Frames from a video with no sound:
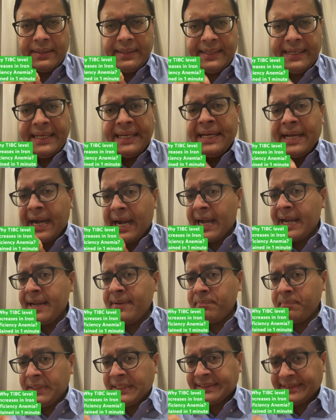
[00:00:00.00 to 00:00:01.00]

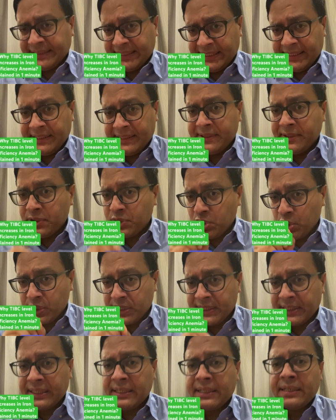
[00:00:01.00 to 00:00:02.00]
TIBC,
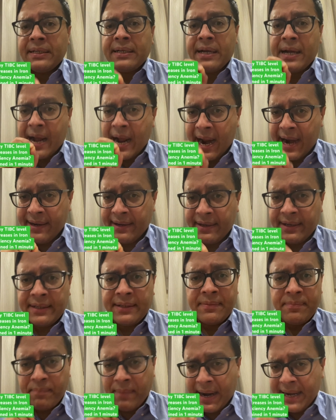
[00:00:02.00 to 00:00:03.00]
total
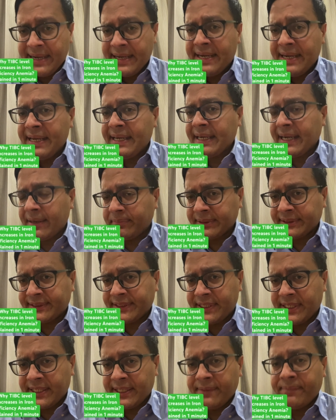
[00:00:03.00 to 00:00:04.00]
iron binding
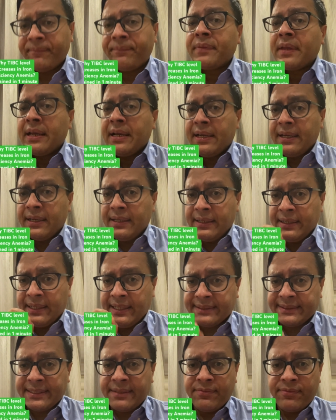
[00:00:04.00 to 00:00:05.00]
capacity.
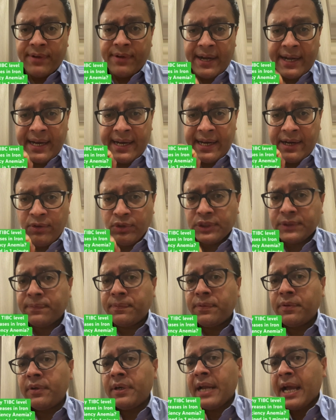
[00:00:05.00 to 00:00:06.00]
It's a very
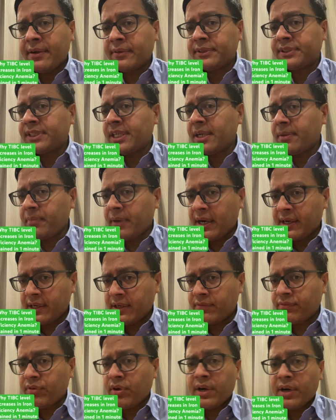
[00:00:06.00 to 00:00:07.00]
useful diagnostic
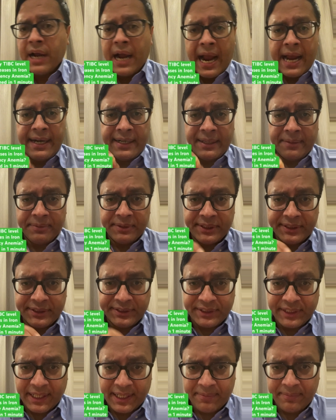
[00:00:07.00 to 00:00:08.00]
marker for iron
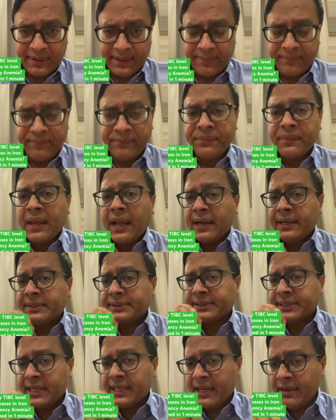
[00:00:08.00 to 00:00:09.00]
deficiency anemia and
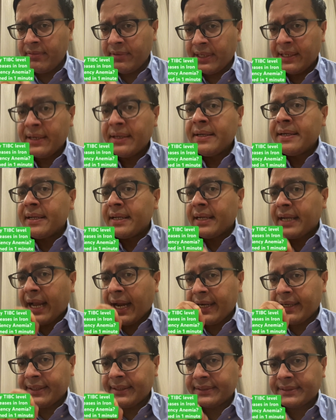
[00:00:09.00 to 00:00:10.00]
its level
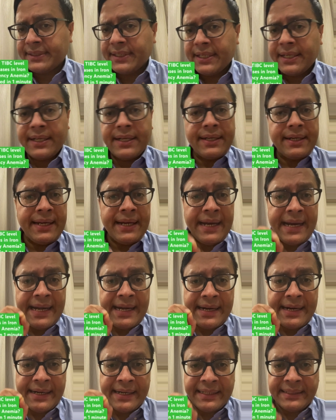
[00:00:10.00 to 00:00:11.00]
characteristically
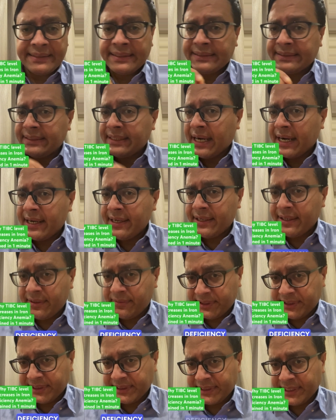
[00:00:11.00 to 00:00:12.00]
increases in iron
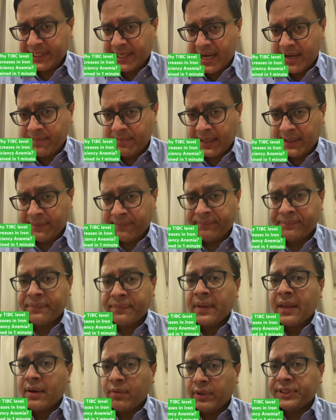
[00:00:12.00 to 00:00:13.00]
deficiency anemia.
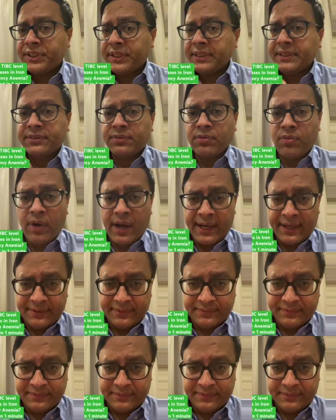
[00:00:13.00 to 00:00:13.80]
Question is why?